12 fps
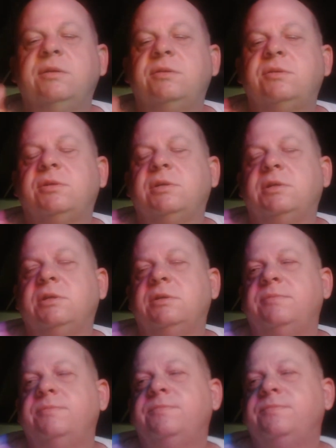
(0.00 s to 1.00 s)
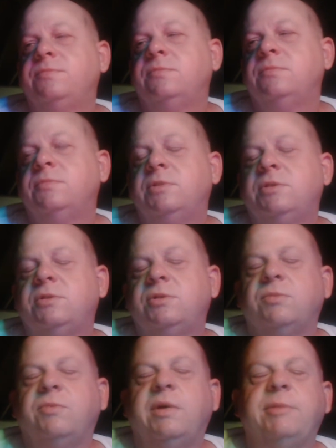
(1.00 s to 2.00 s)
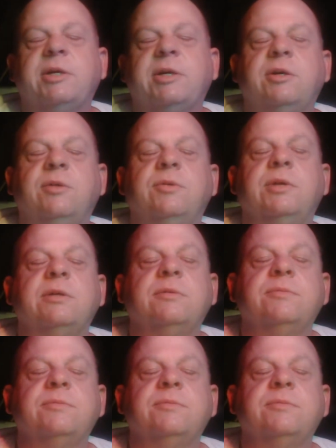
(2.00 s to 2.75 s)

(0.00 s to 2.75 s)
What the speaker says: It's ceramic coating.